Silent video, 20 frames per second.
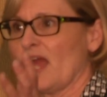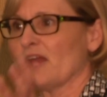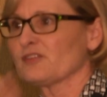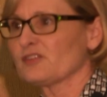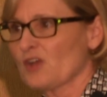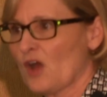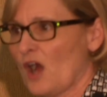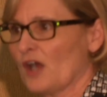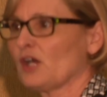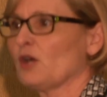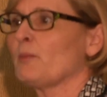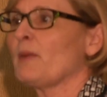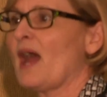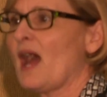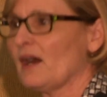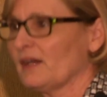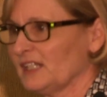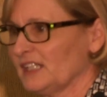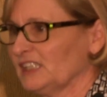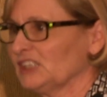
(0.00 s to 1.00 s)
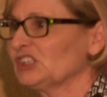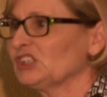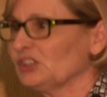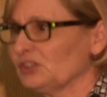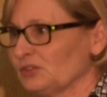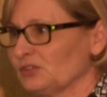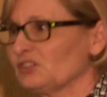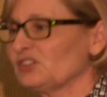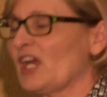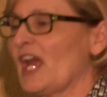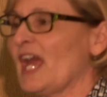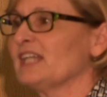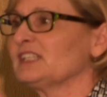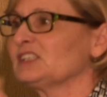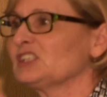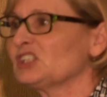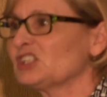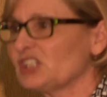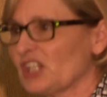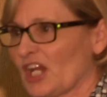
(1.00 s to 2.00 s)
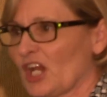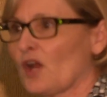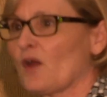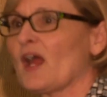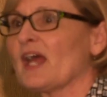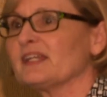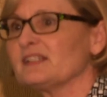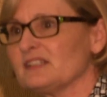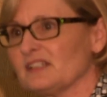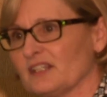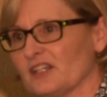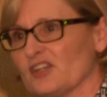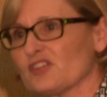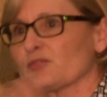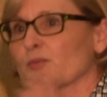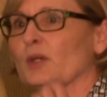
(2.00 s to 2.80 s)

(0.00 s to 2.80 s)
and talk about issues and share ideas.